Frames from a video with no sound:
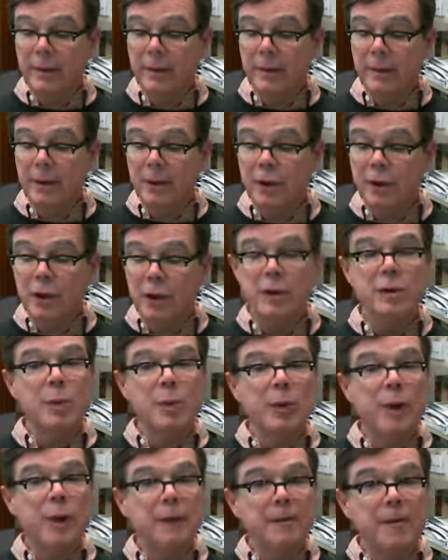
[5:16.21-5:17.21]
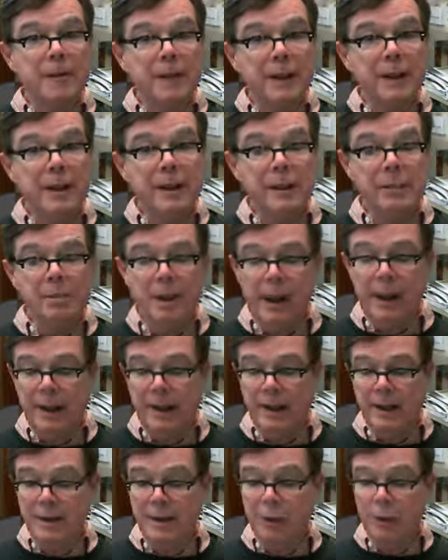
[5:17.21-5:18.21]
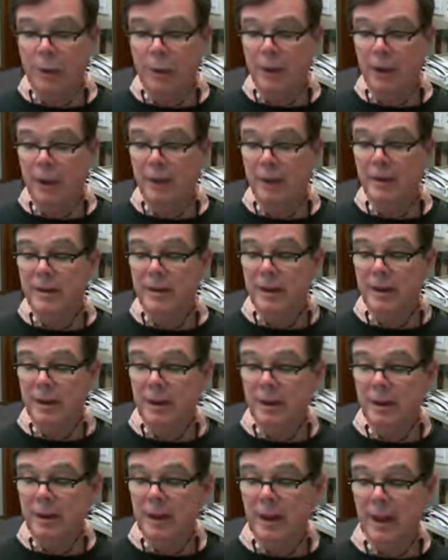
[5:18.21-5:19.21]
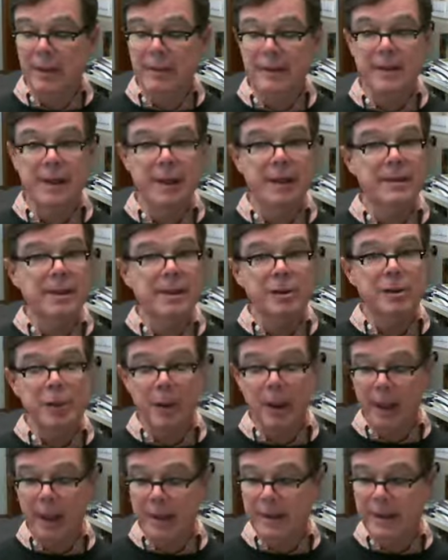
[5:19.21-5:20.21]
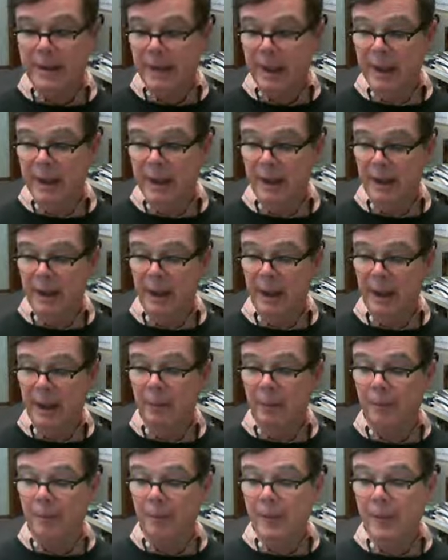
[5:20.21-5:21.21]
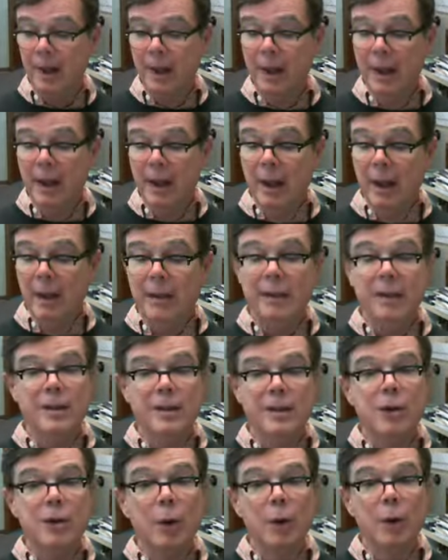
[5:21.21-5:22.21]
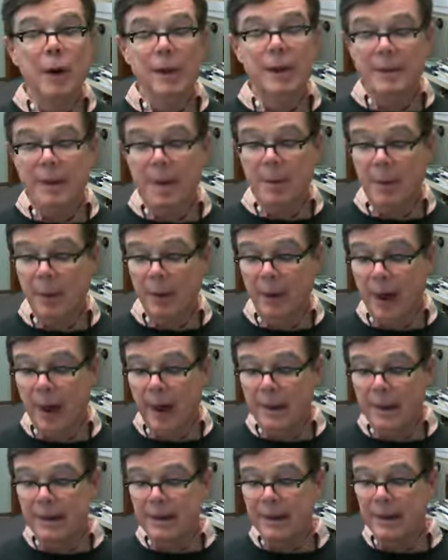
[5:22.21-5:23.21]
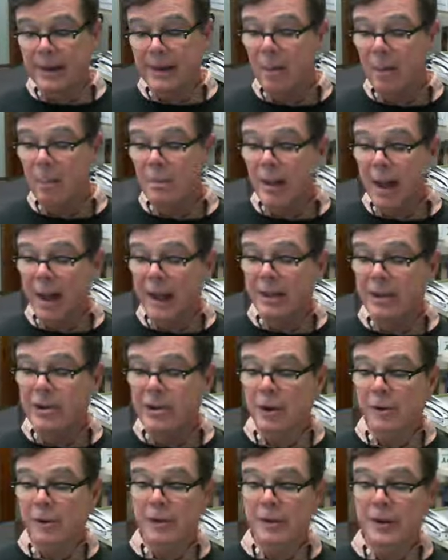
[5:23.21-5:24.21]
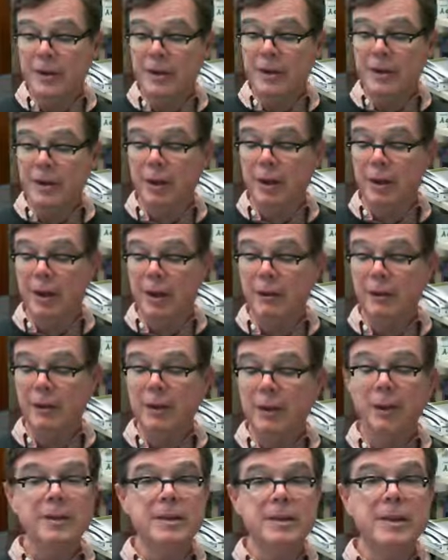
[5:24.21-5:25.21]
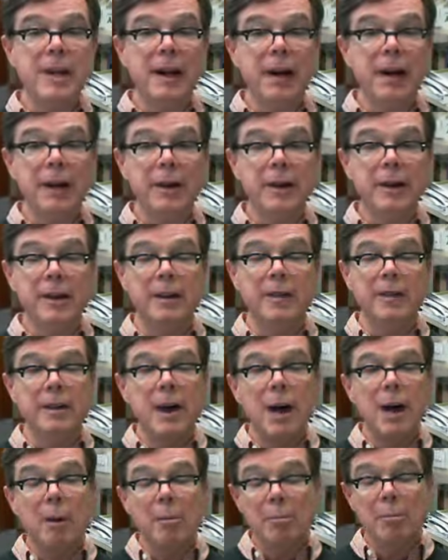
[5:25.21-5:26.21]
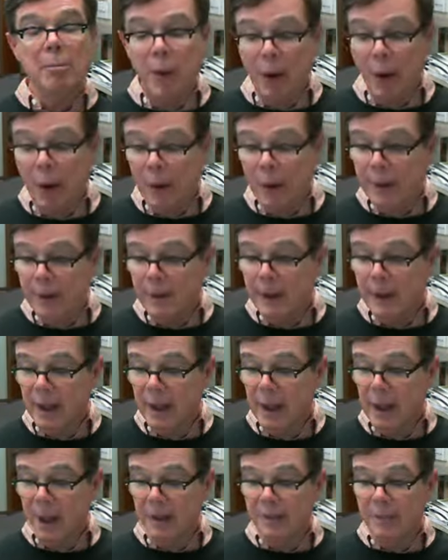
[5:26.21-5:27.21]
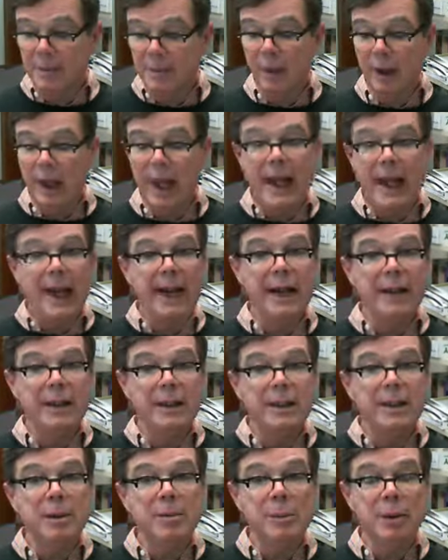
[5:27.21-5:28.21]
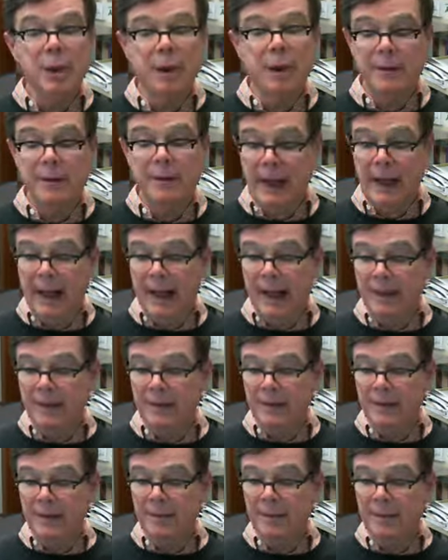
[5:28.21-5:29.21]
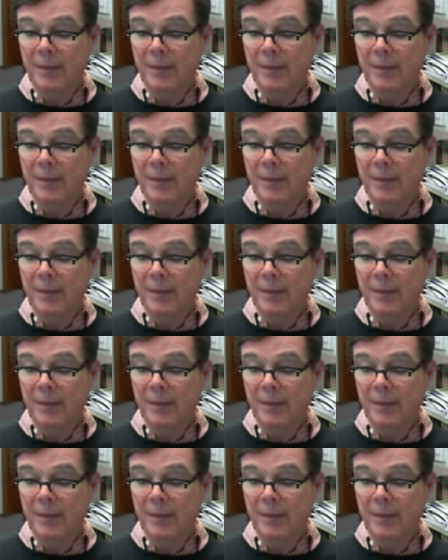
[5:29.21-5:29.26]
The Jews were offended by his words, Luke tells us, and tried to kill him. The story summarizes a major feature of Luke's narrative, both in the Gospel and in the book of Acts.